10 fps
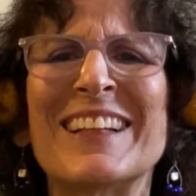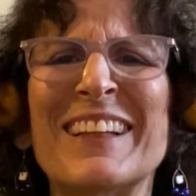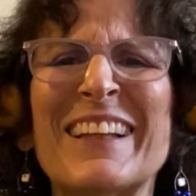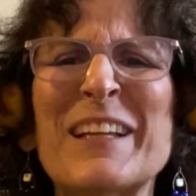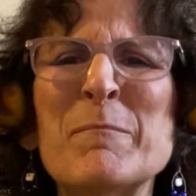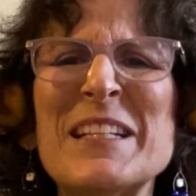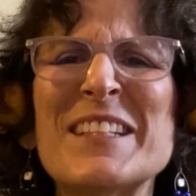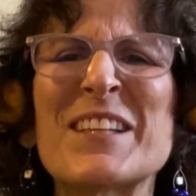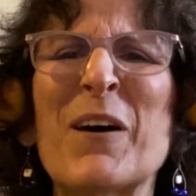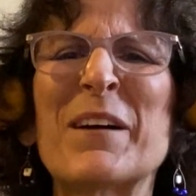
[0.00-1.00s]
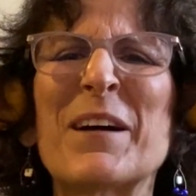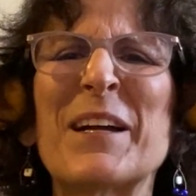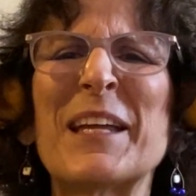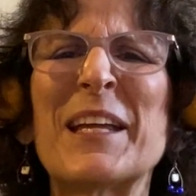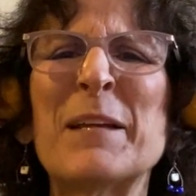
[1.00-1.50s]
Lemons
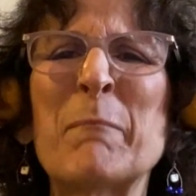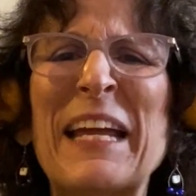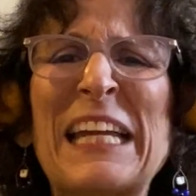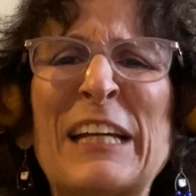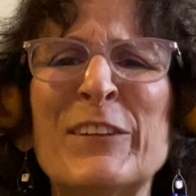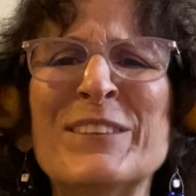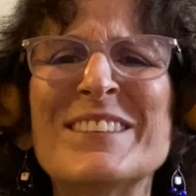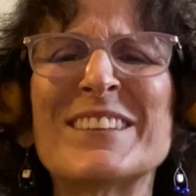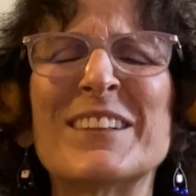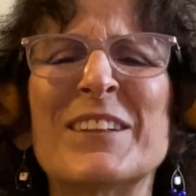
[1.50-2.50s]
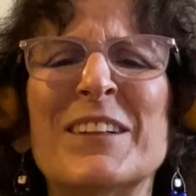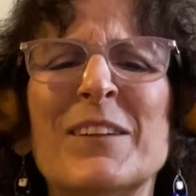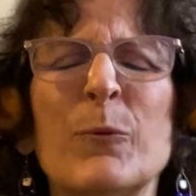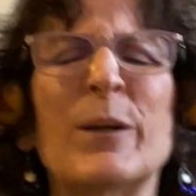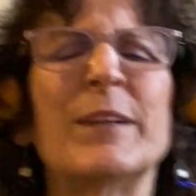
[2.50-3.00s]
in my ears?
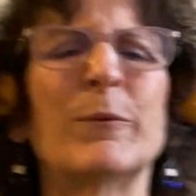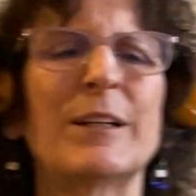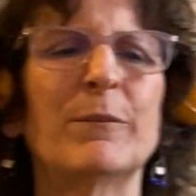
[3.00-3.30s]
What?